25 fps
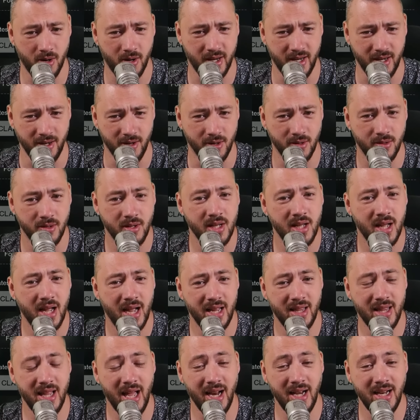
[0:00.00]
here,
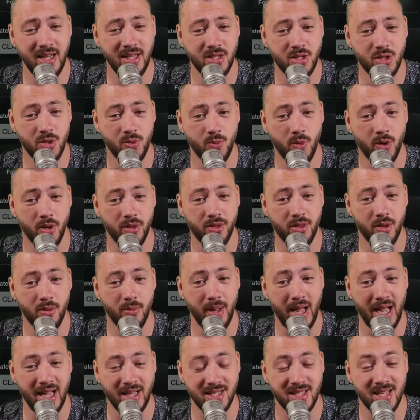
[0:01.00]
and that is you want them
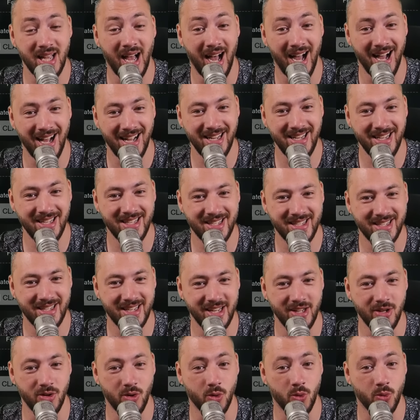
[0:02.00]
as high
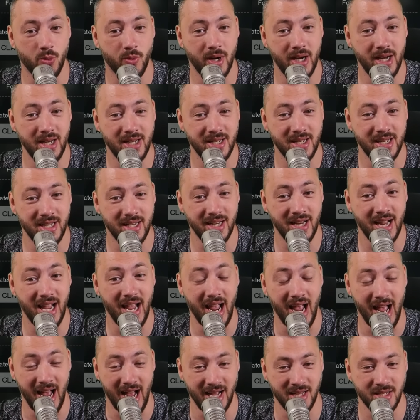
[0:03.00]
skill rating
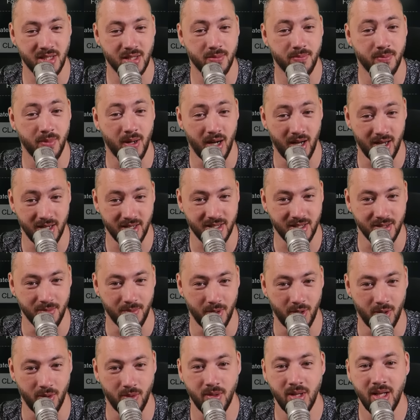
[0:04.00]
as
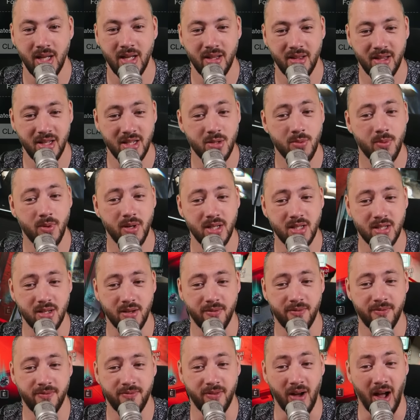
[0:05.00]
possible. This one is a
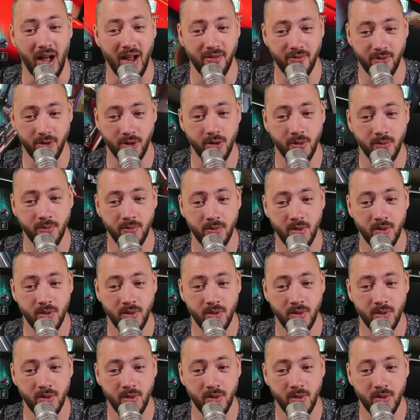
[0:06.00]
5er.